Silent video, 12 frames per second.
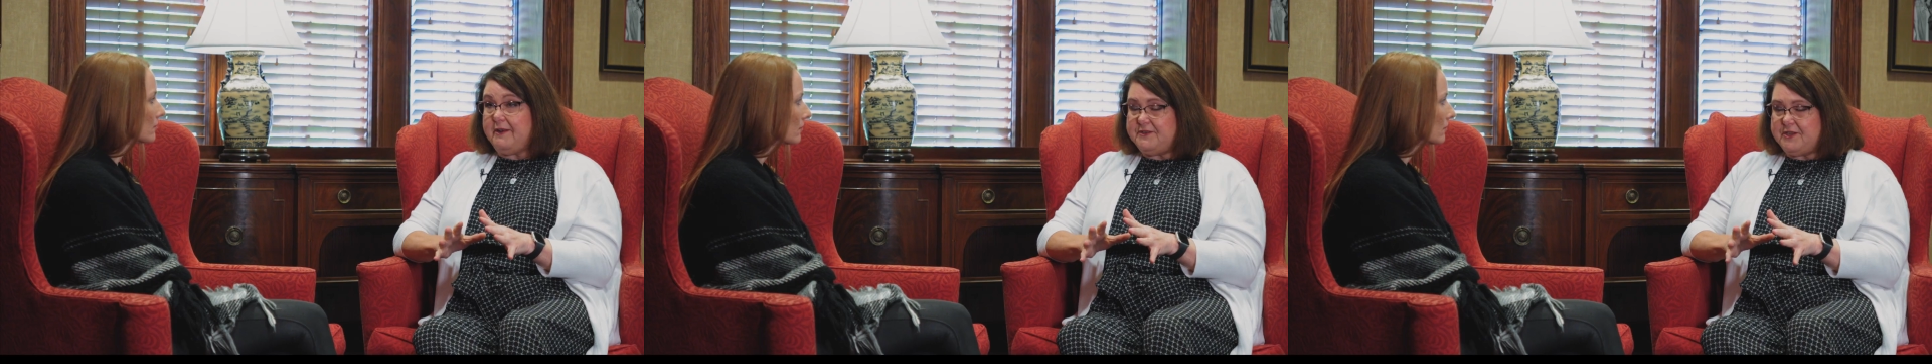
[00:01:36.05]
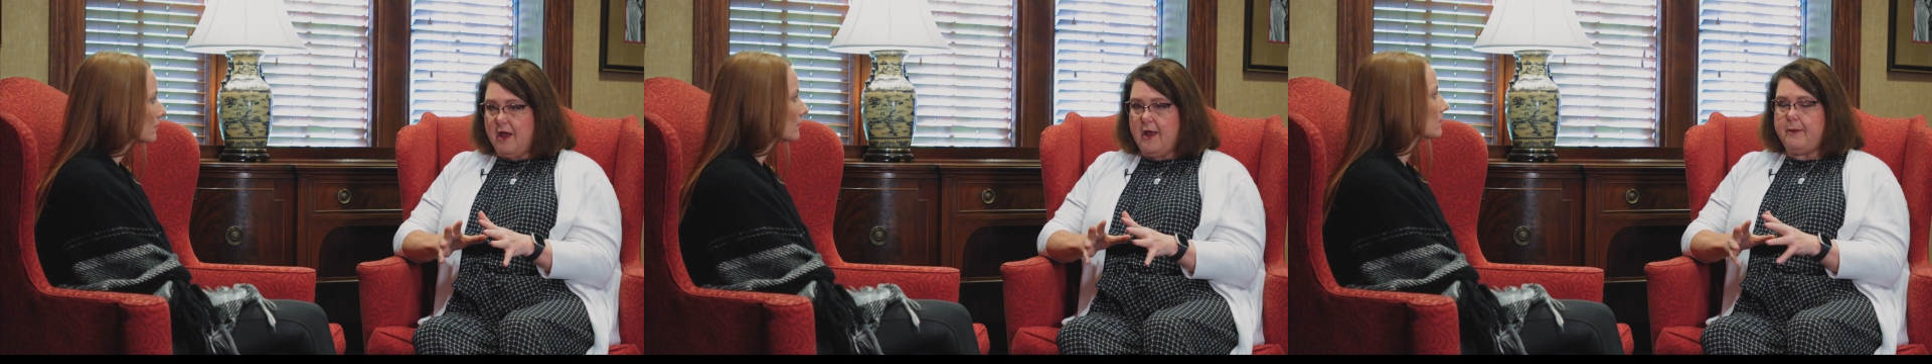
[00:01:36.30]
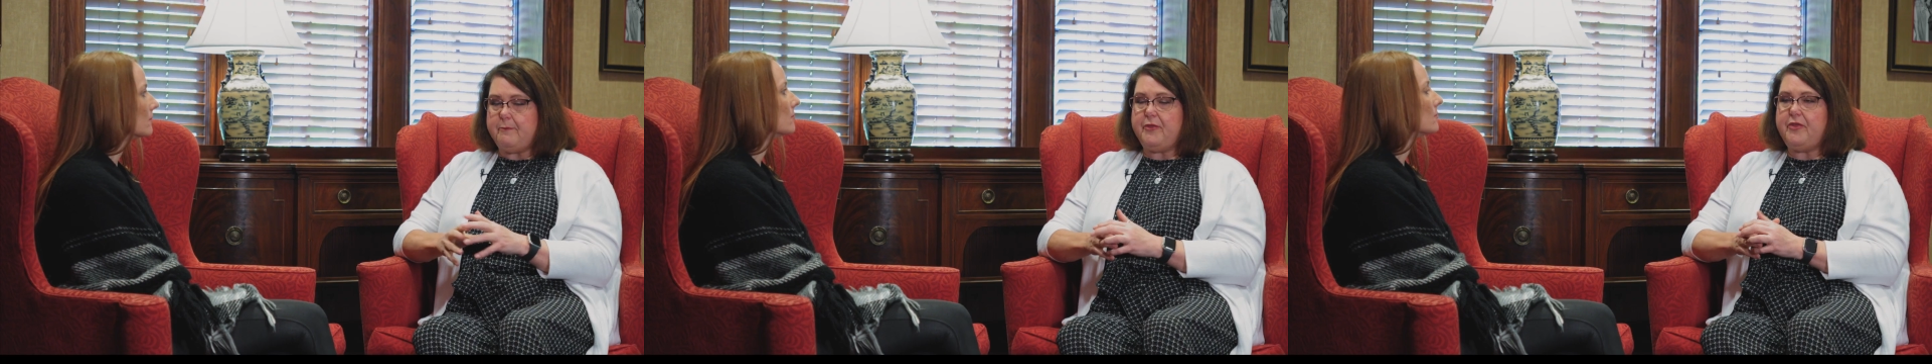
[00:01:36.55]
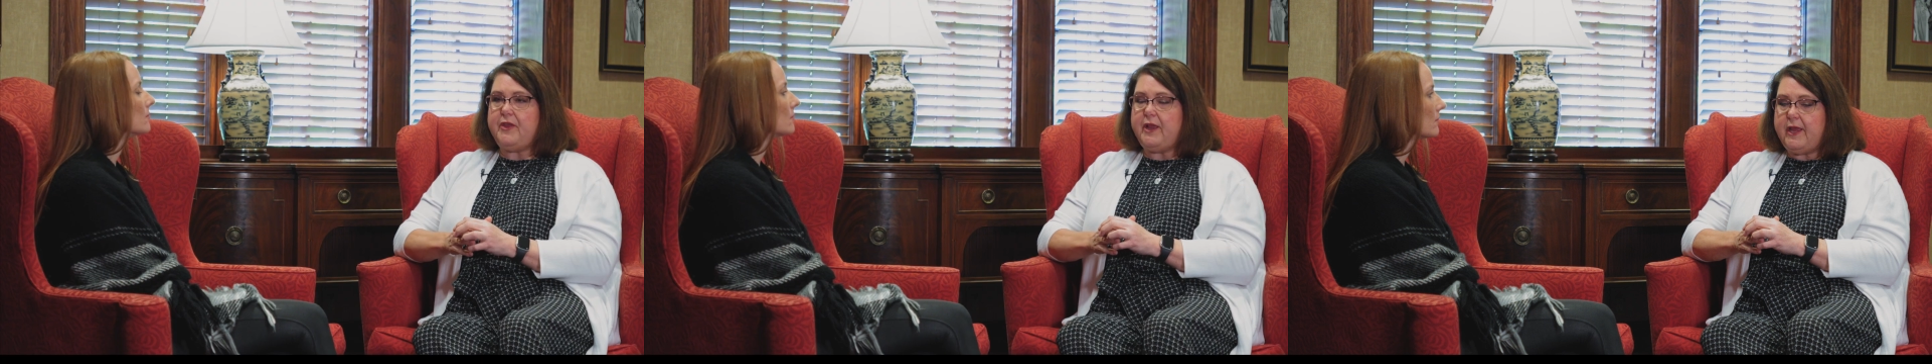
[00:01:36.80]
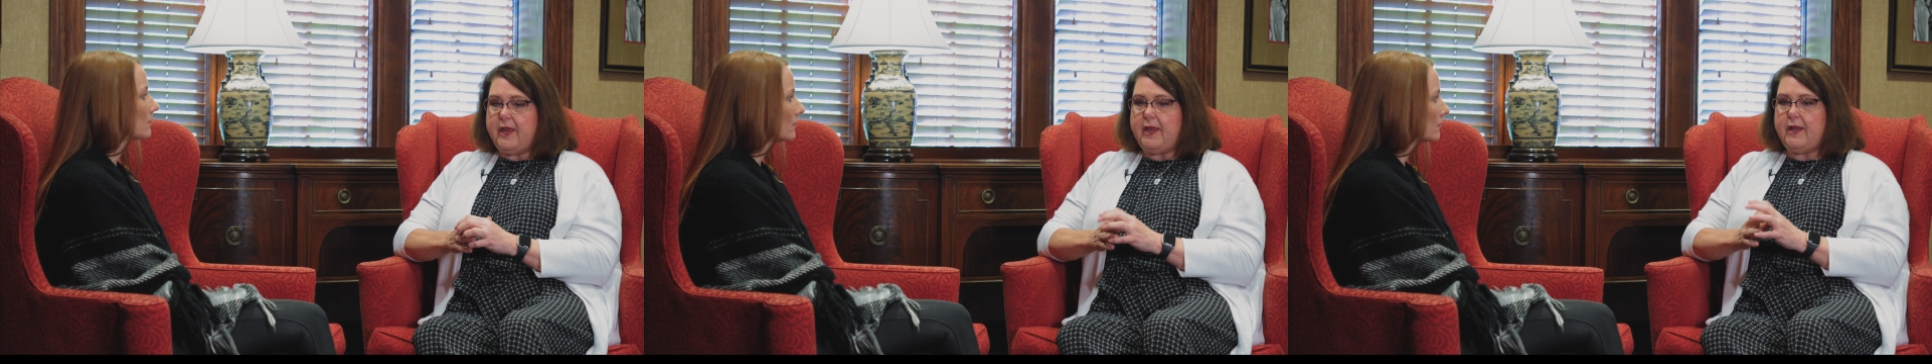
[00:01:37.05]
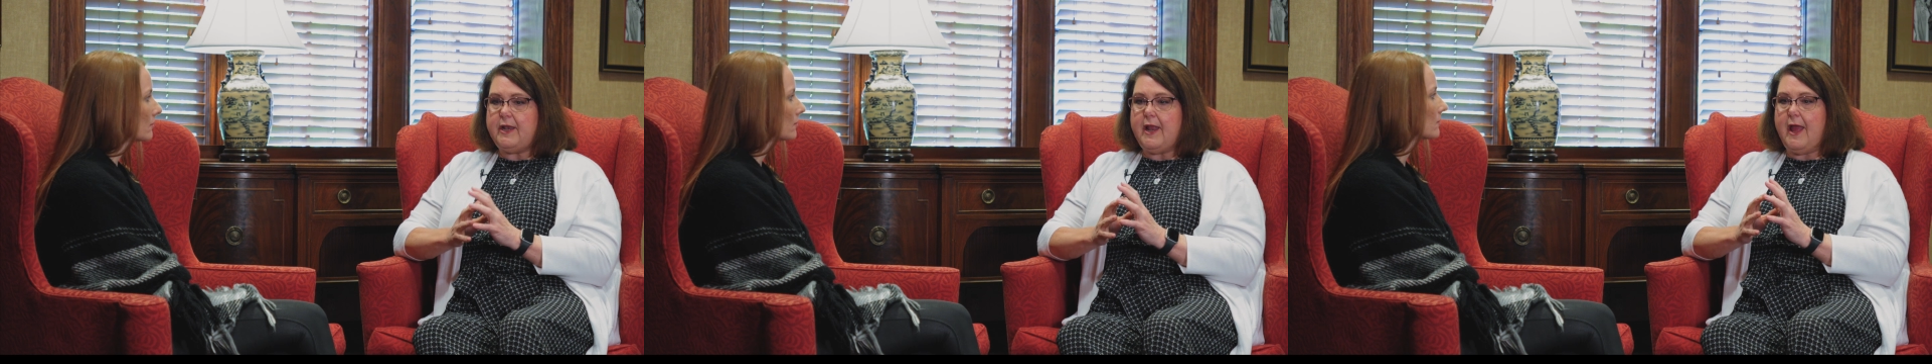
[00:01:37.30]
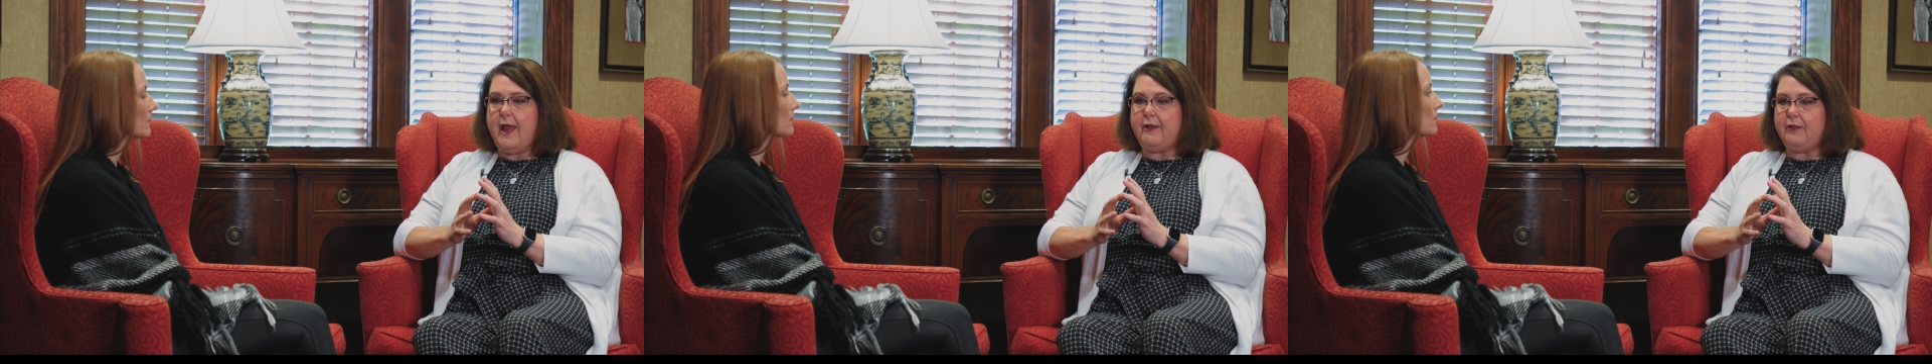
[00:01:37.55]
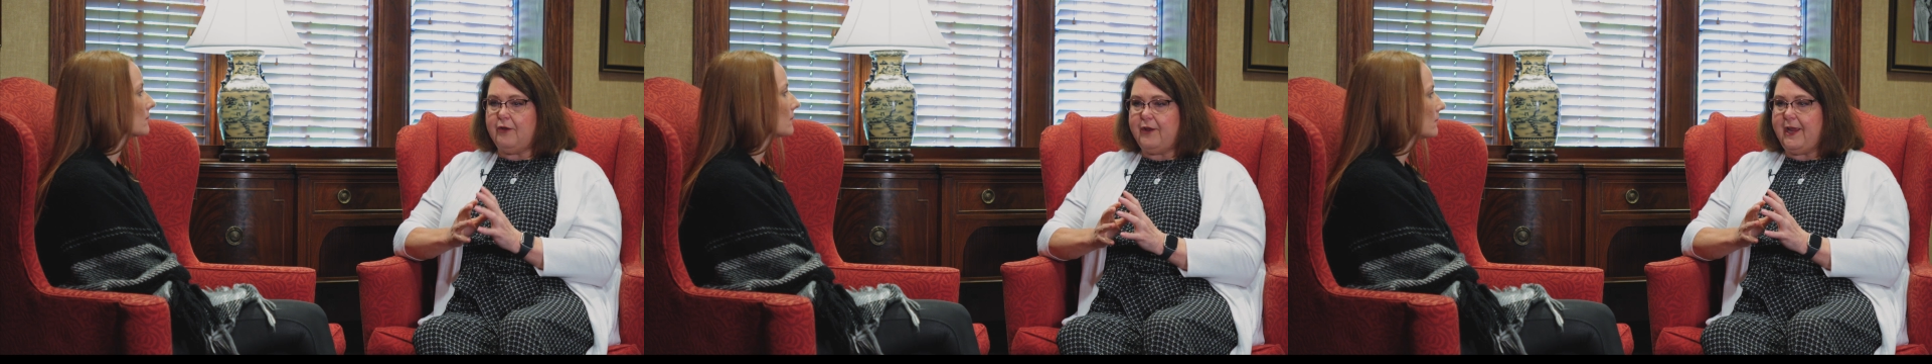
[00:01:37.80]
of time thinking
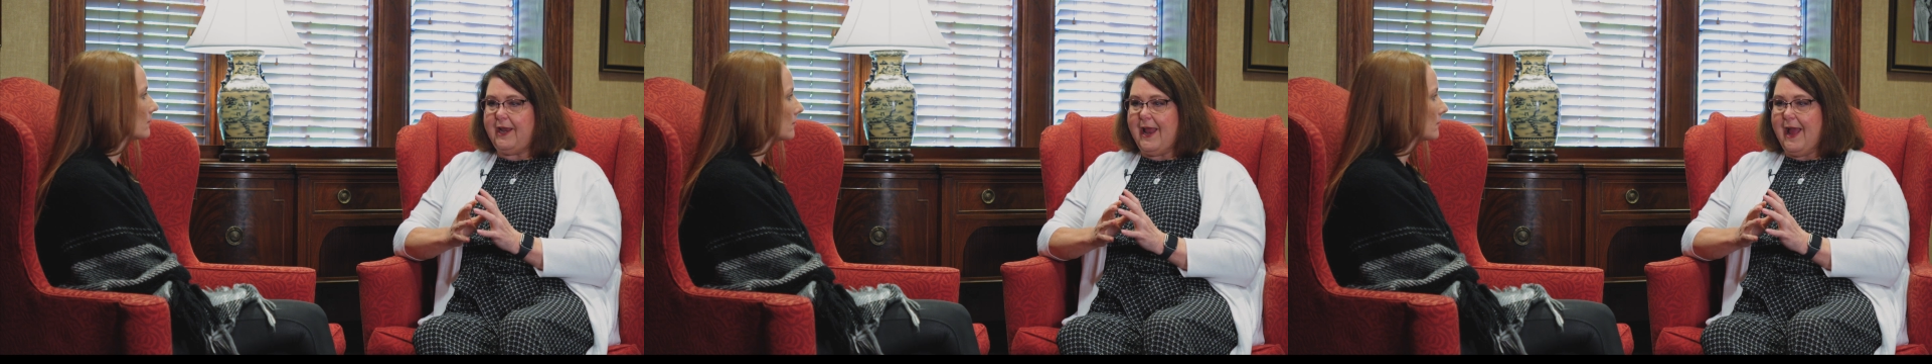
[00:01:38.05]
and looking